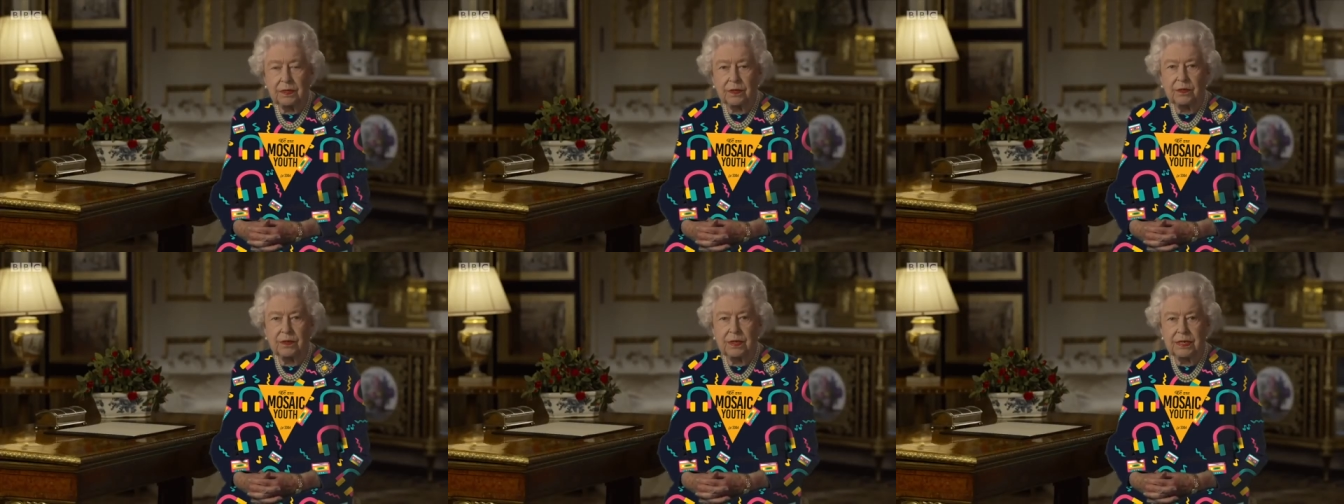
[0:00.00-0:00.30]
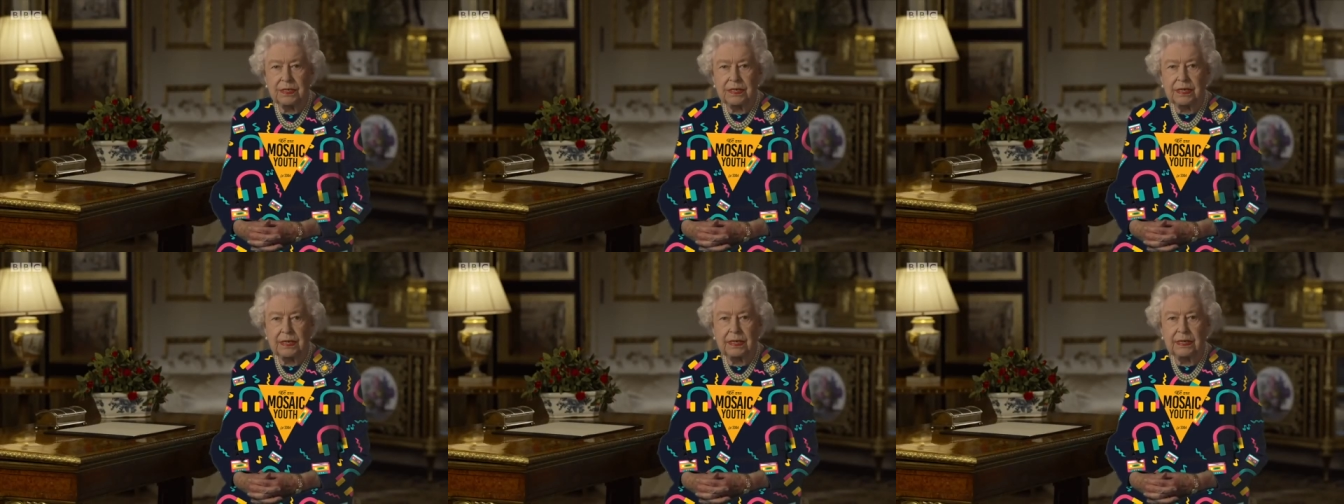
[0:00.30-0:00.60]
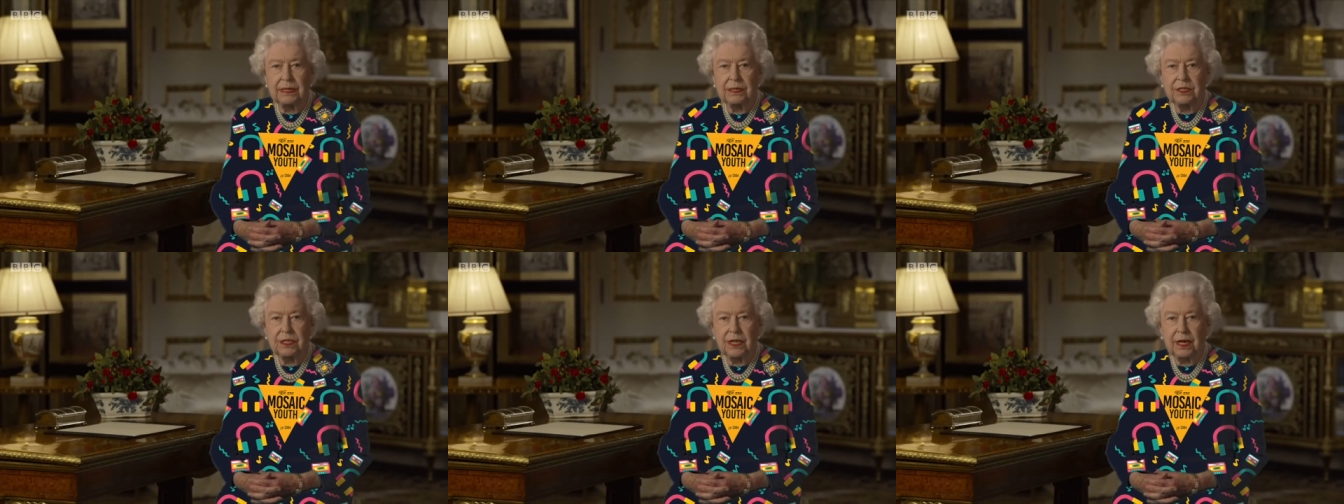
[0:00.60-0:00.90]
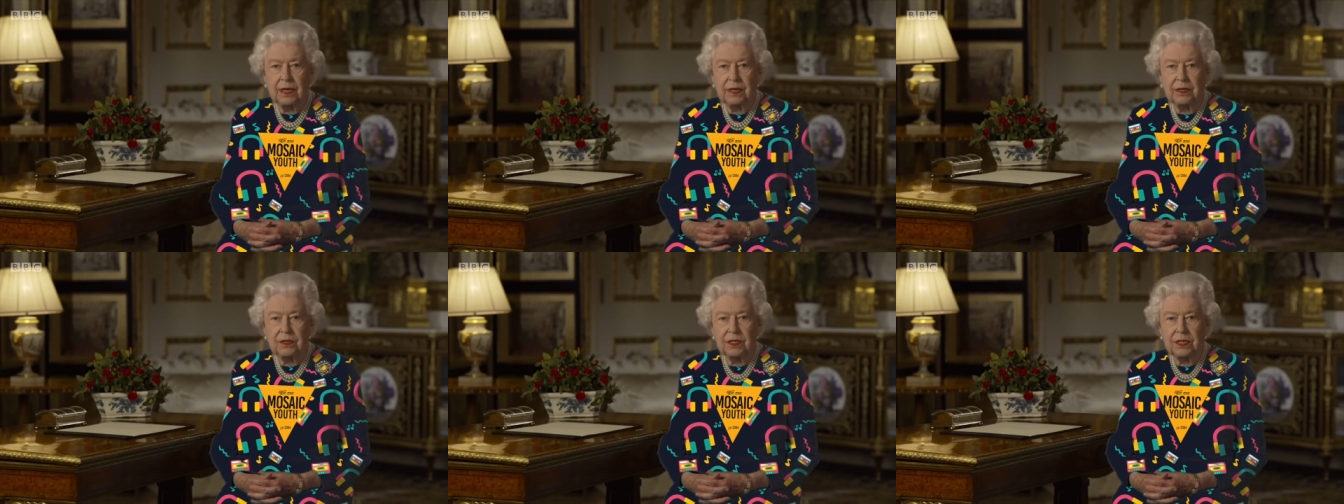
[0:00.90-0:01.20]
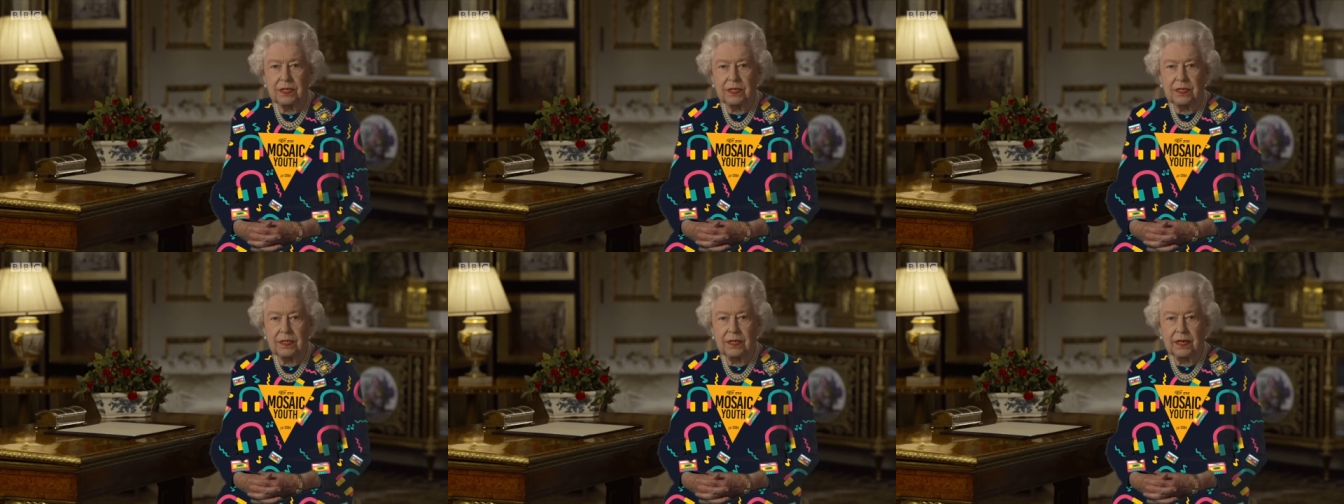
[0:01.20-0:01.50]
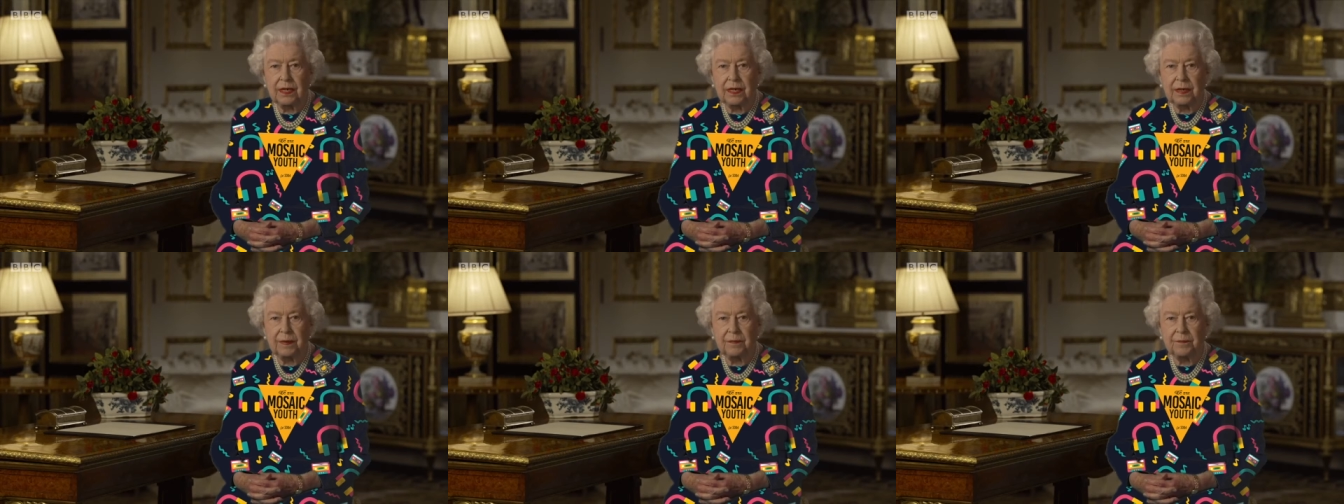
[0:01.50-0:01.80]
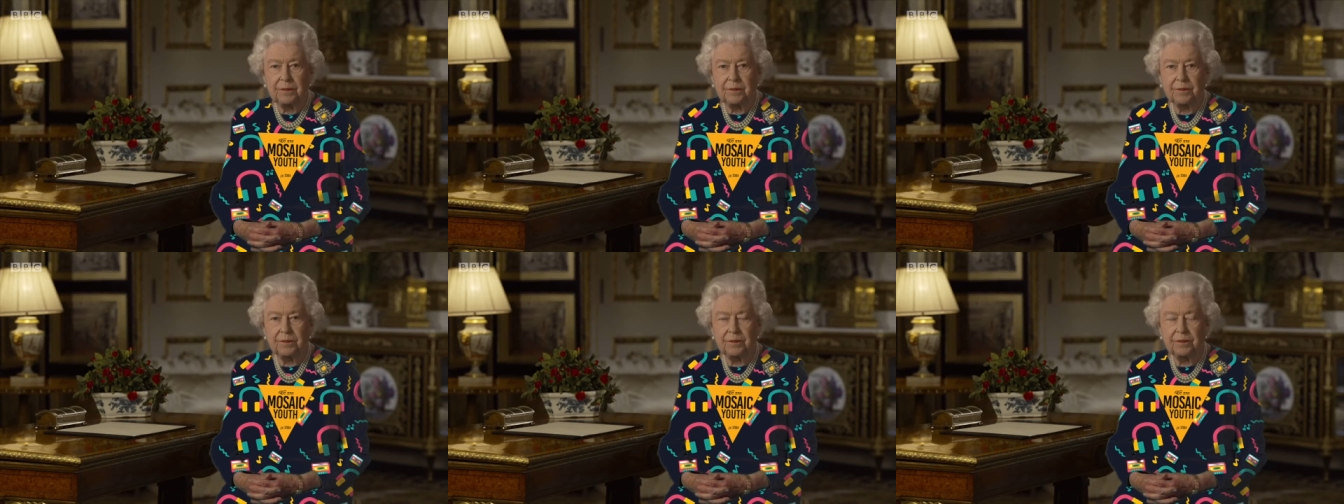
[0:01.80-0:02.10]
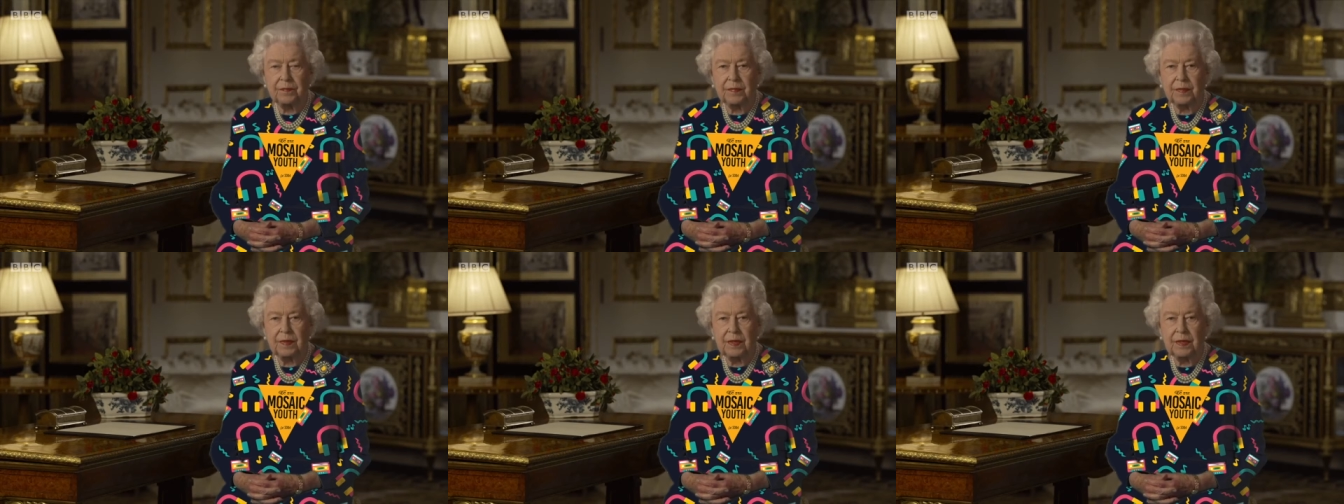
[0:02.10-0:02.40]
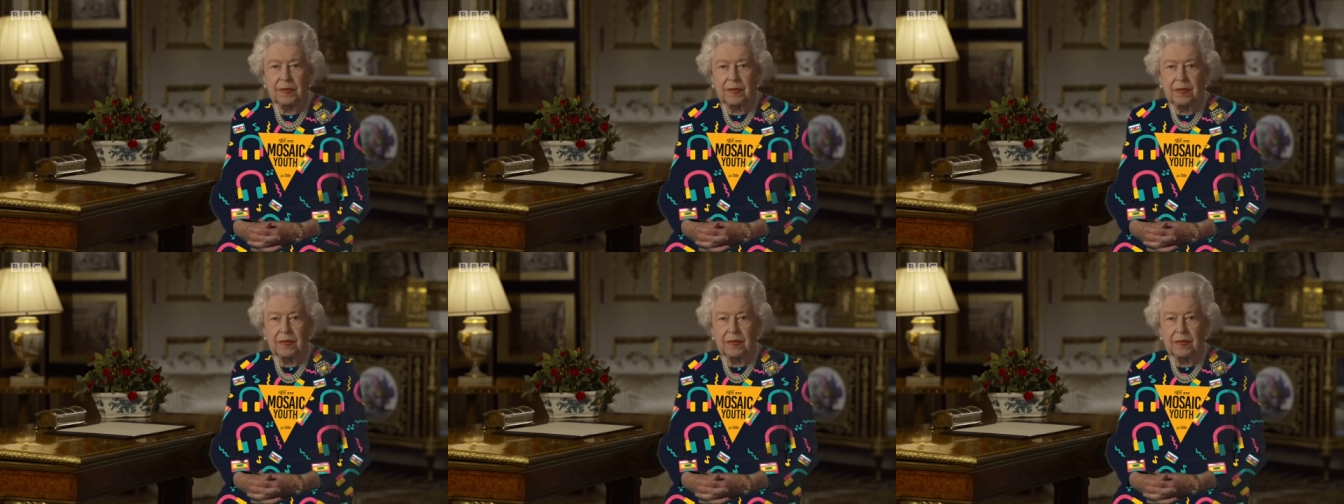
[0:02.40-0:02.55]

Youth. This is the Queen here.